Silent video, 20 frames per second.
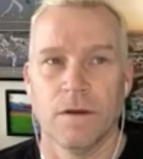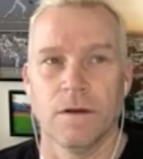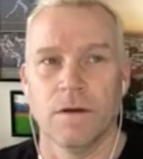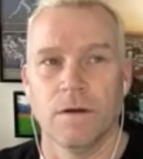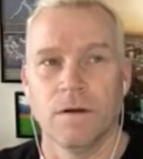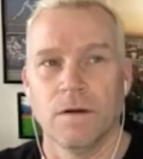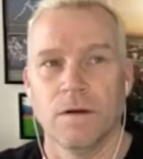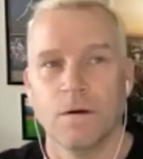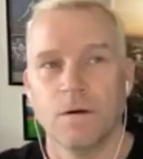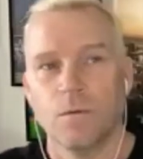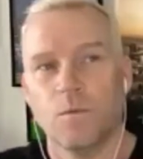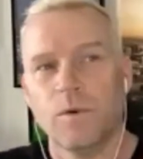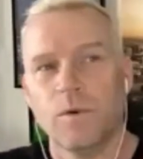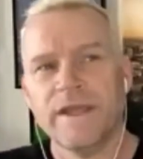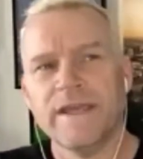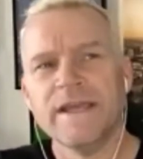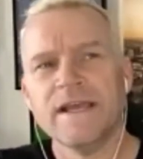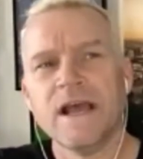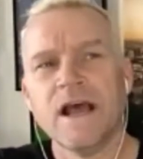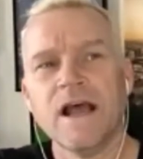We
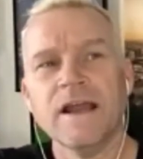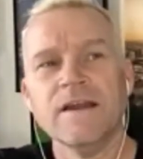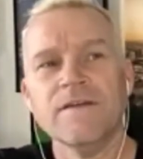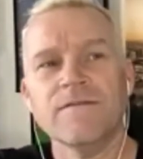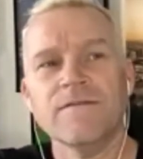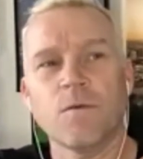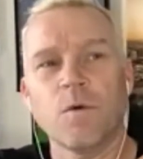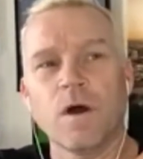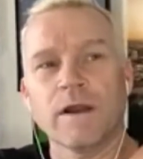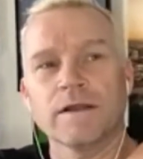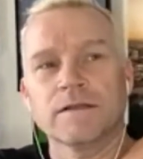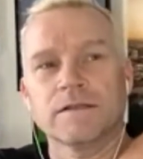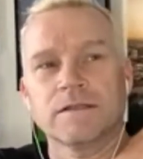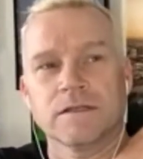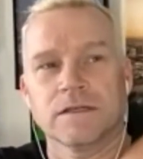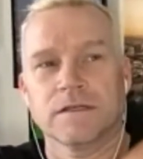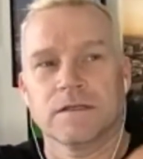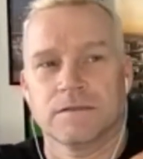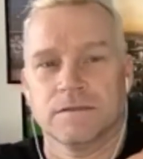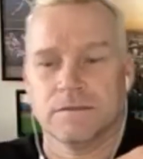kind of wanted to
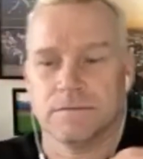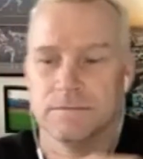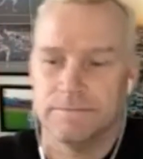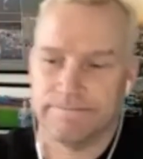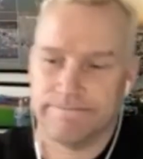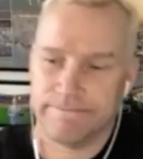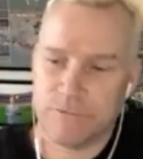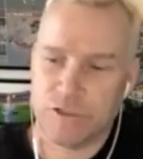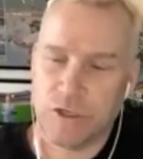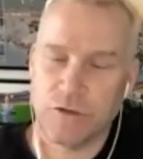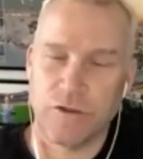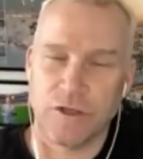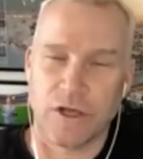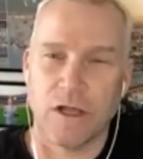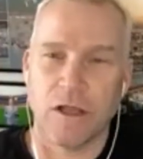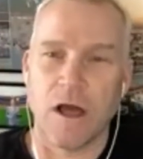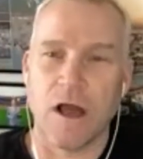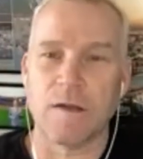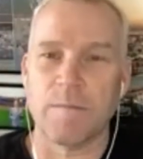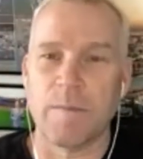turn the
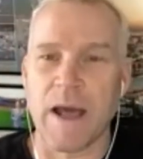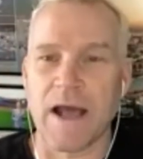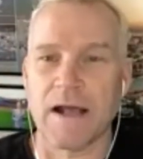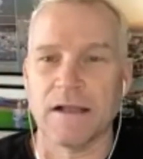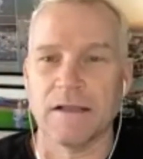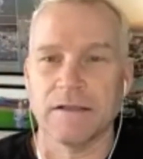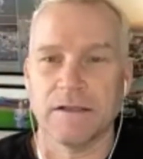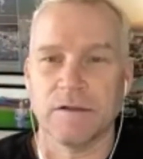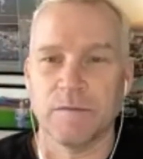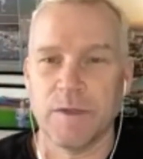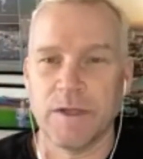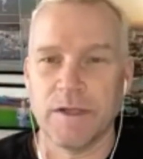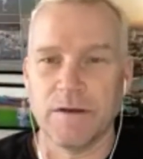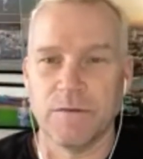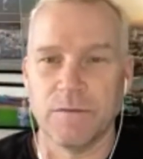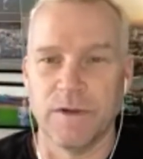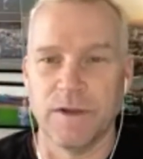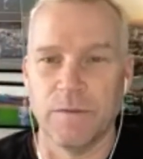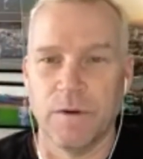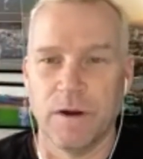clock back a little bit.
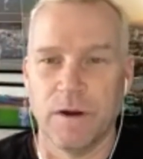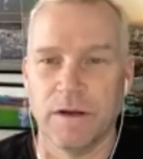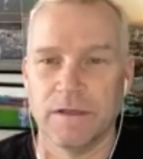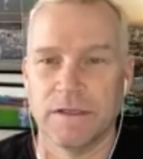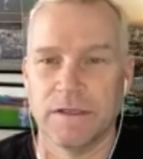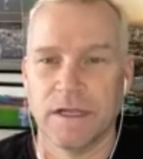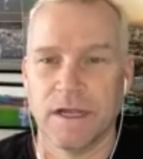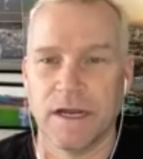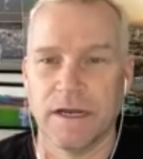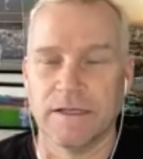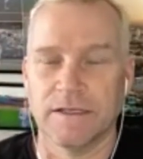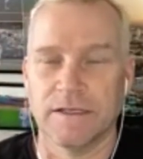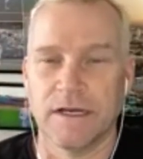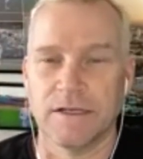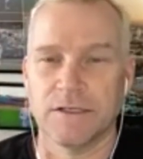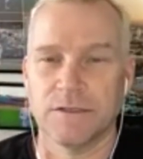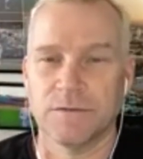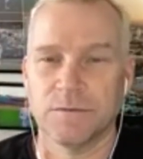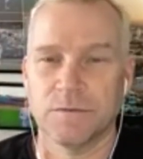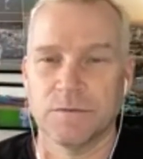We wanted to kind of
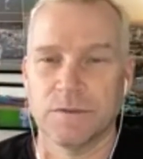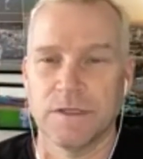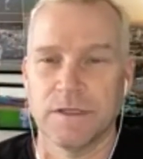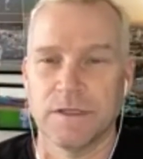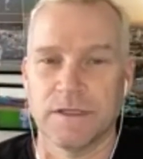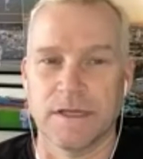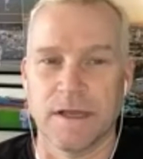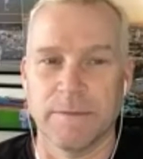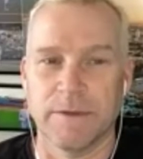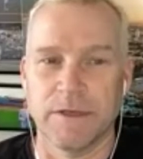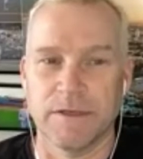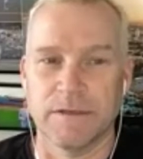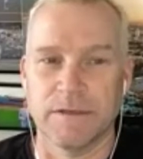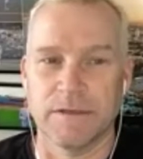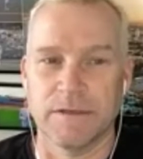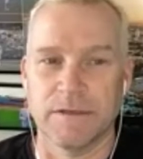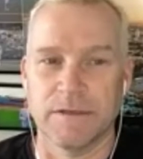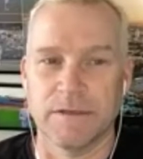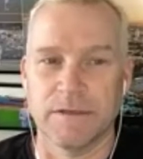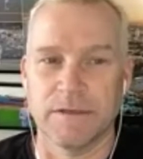touch and come
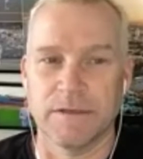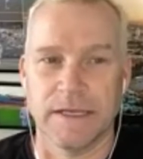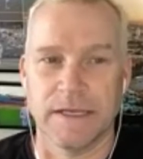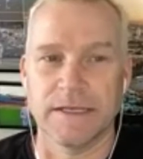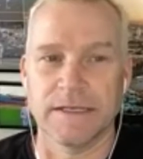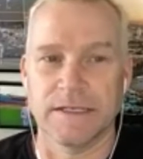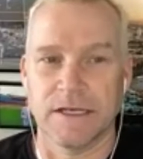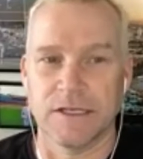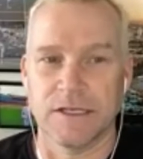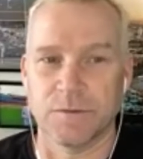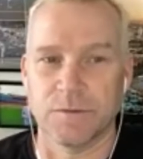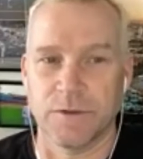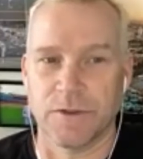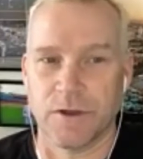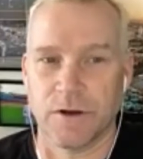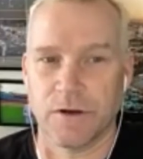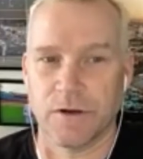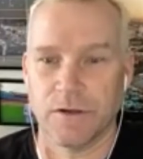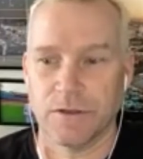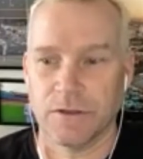and get in touch
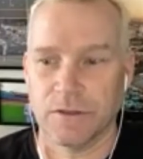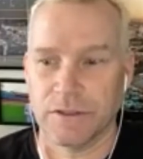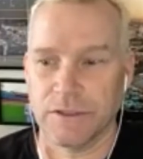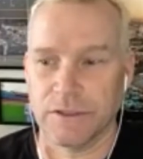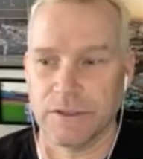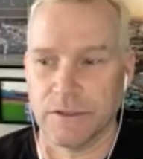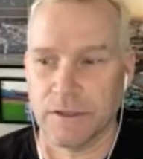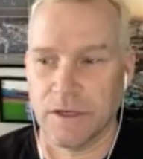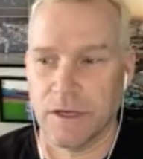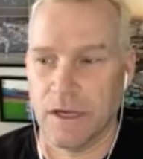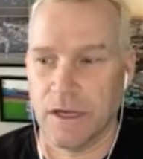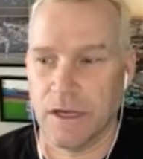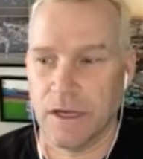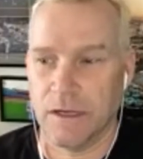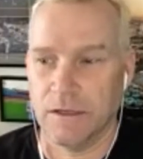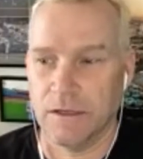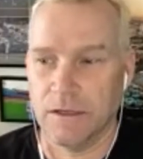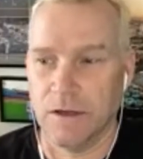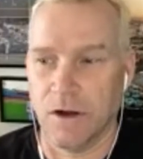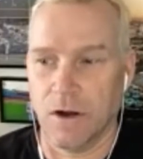with our earlier
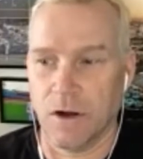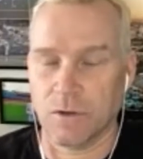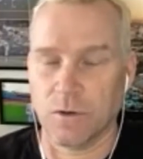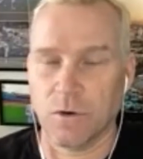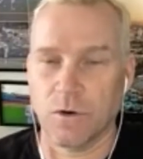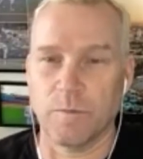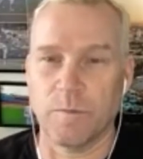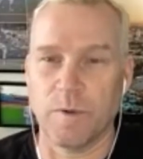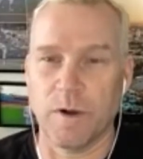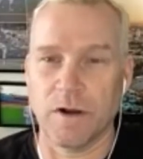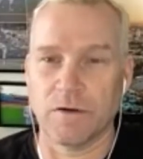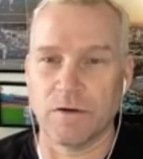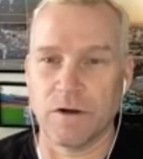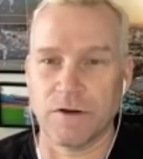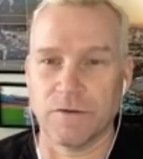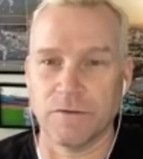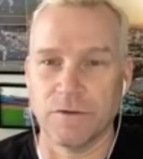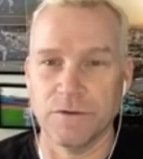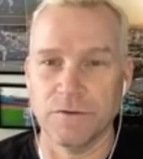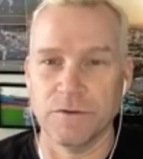uh, hardcore and punk
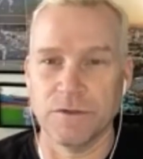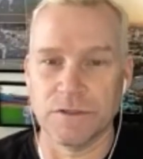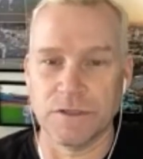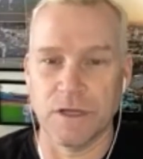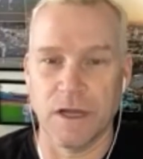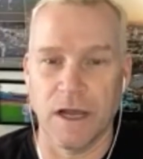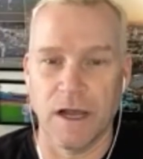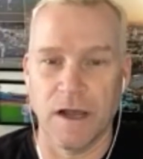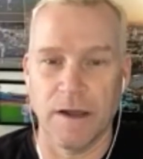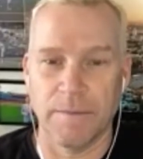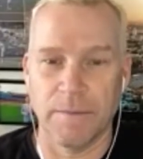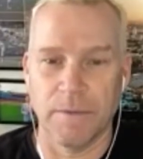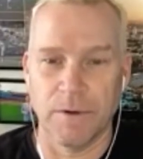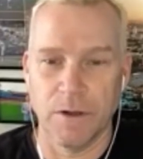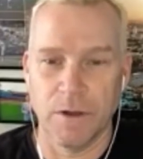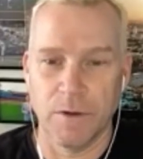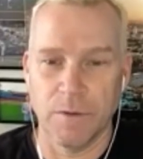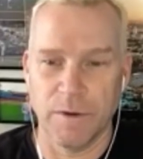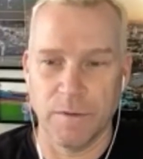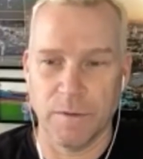rock roots. Um,
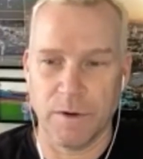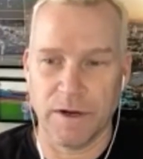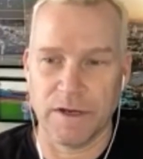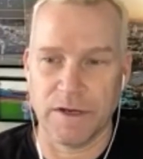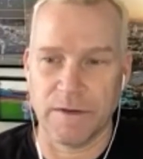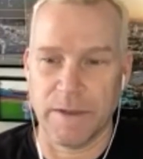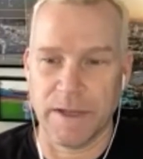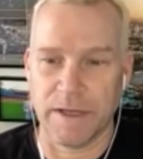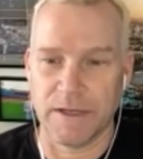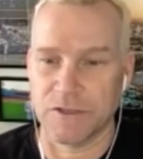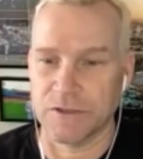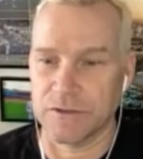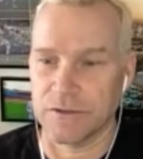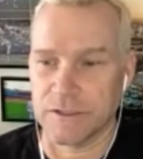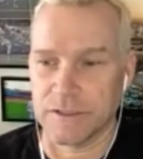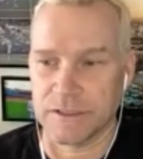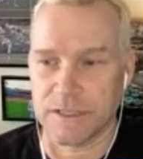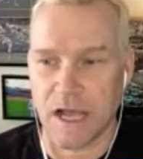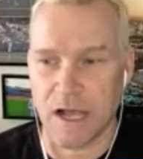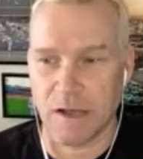we wanted to make sure
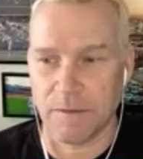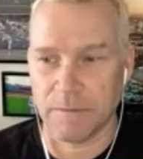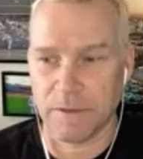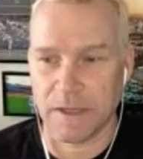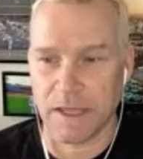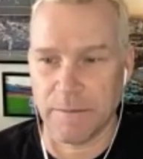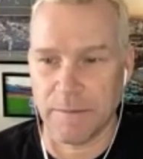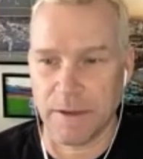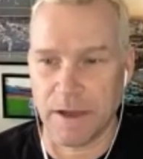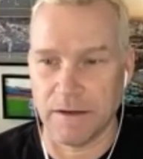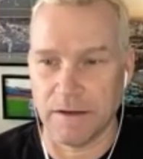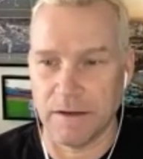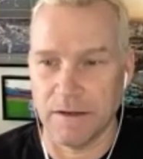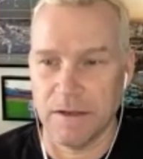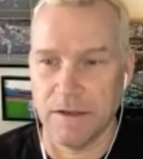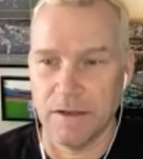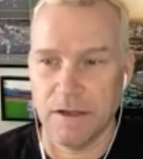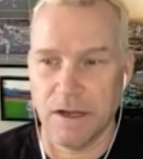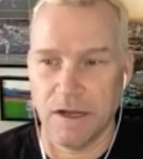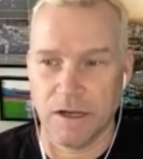this album came out
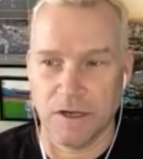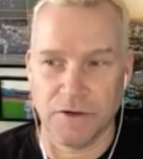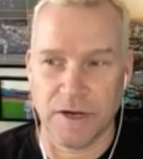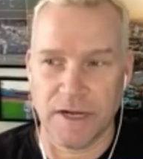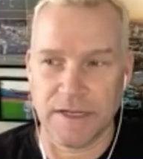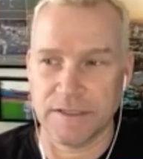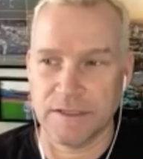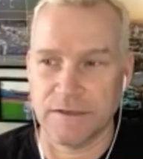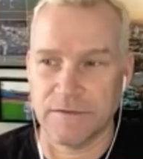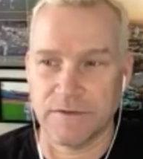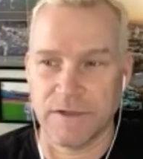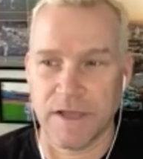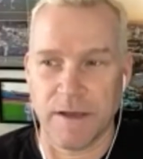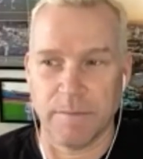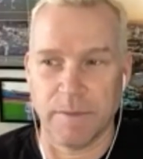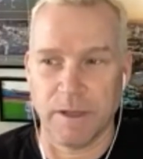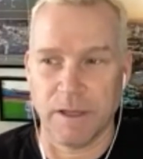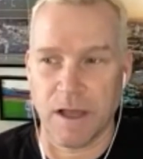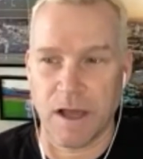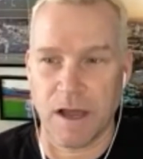aggressive
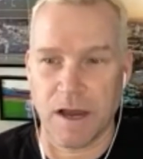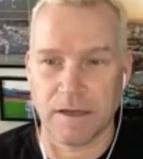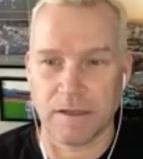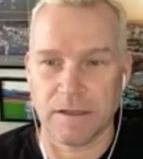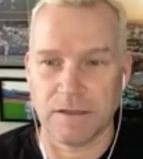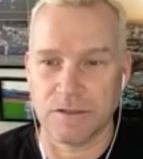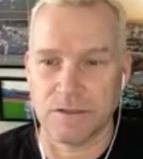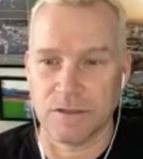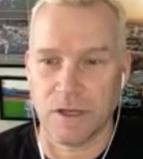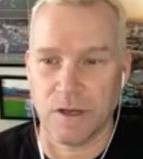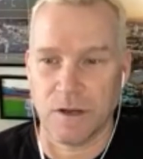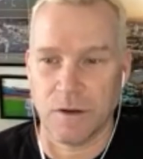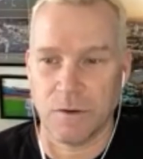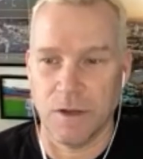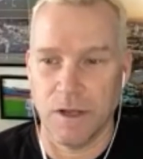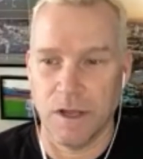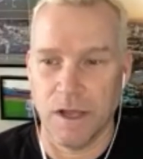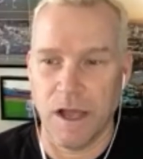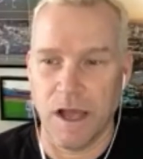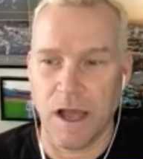yet melodic.
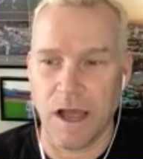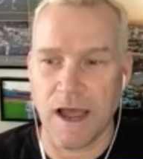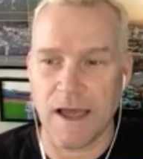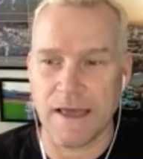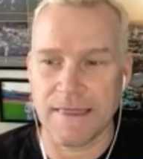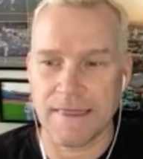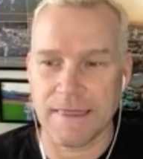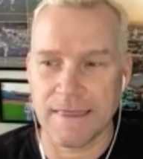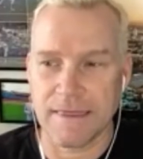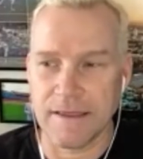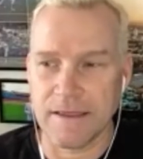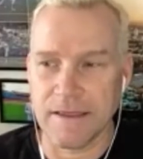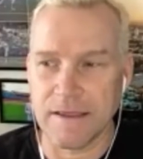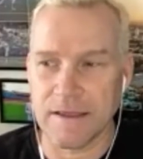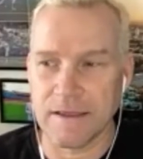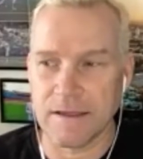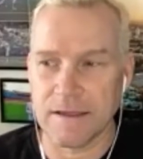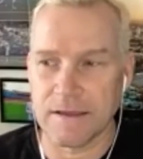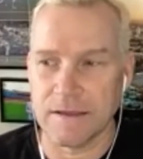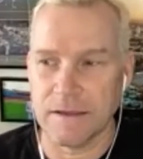So I
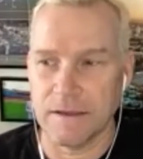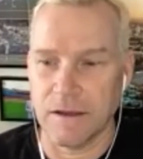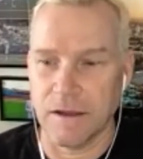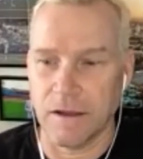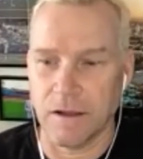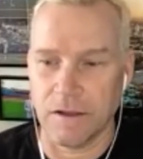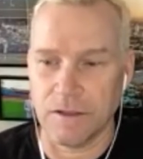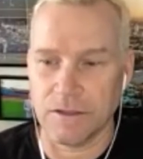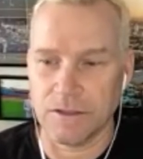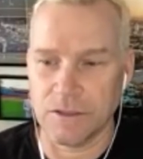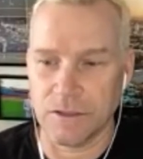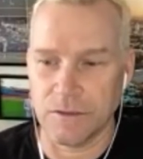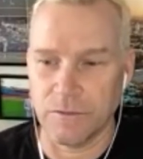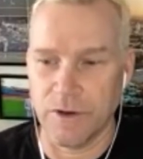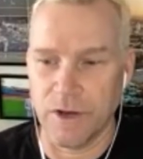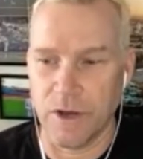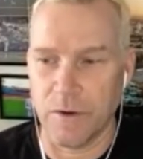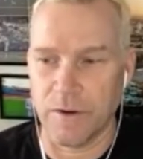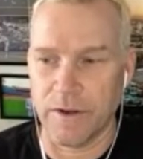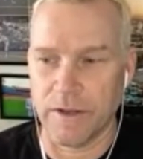think
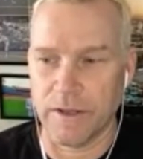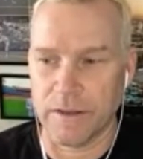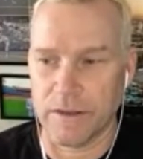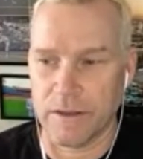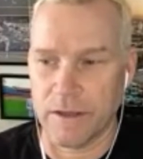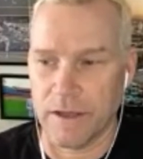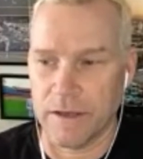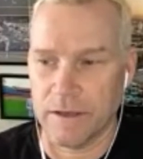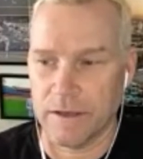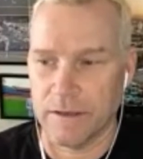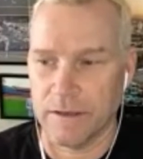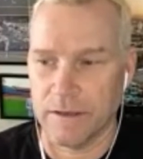also knowing that